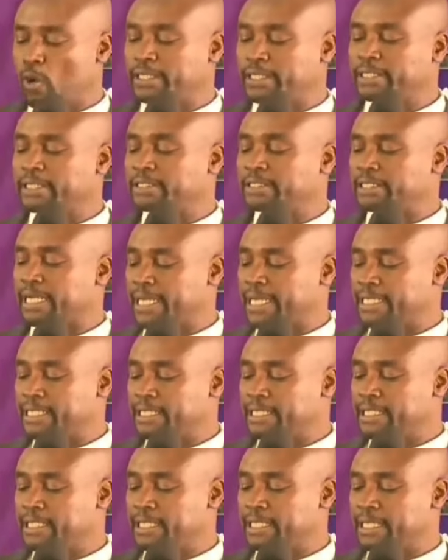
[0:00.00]
what is
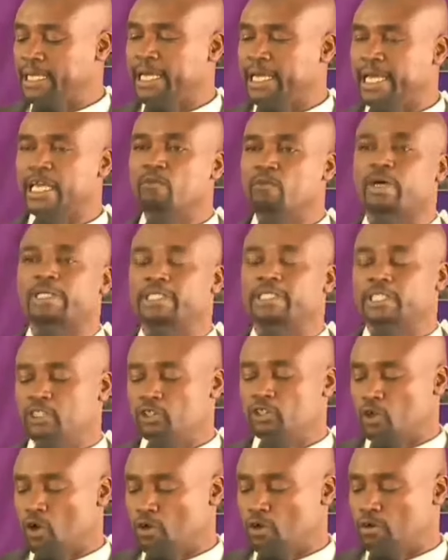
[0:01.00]
right and what
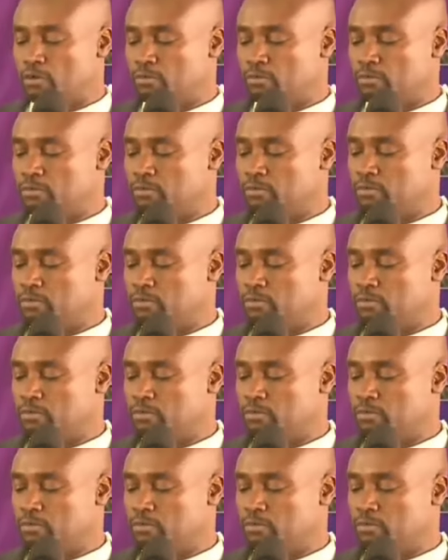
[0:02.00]
is wrong.